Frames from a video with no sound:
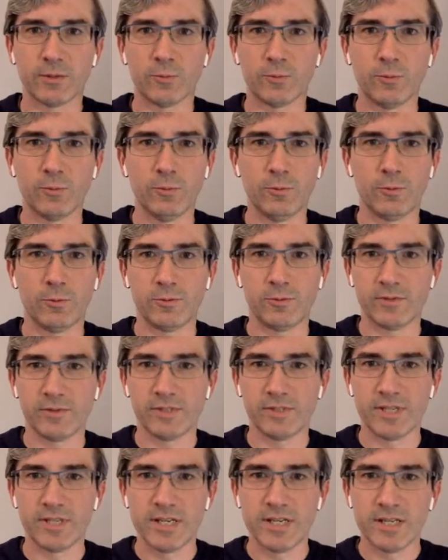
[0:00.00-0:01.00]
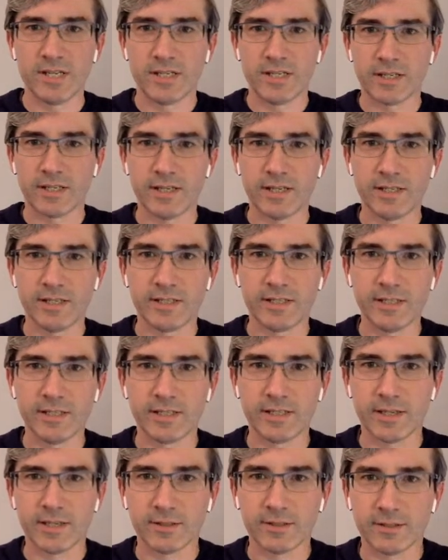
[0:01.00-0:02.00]
Ooh, kind of
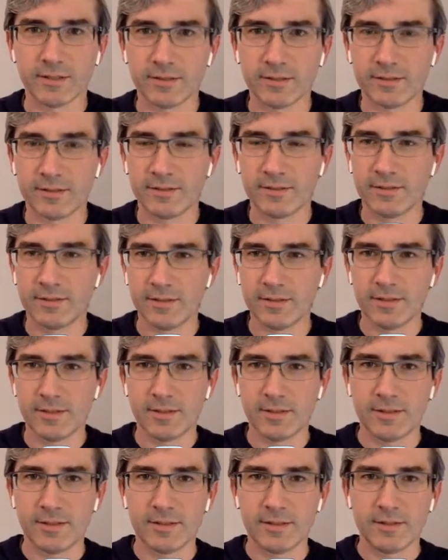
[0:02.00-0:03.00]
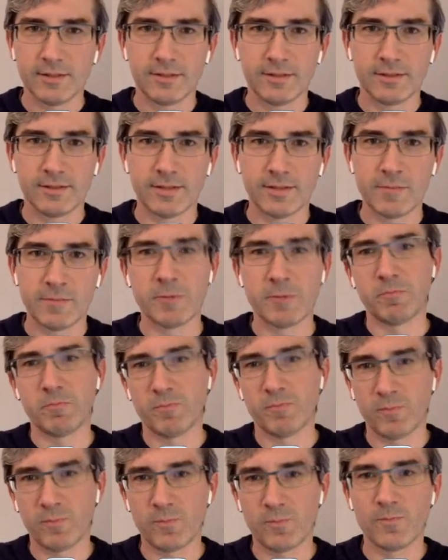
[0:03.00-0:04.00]
detailed. I mean,
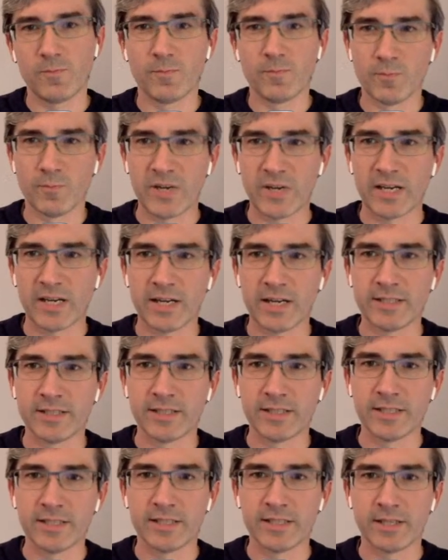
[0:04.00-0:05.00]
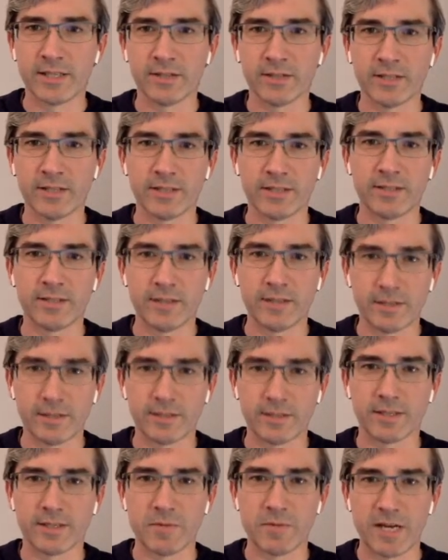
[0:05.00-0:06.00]
by kind of detailed, it's not a
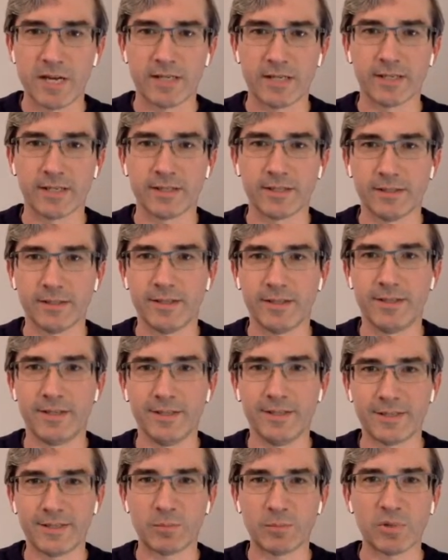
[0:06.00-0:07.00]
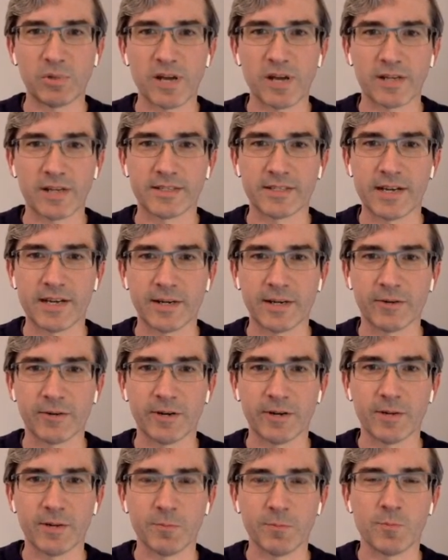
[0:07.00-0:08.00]
schematic. It's a block
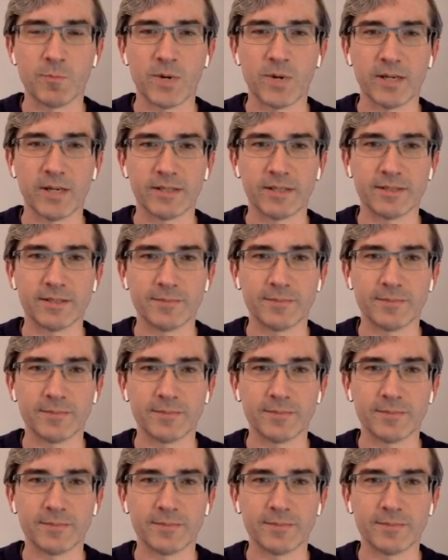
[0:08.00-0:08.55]
diagram, but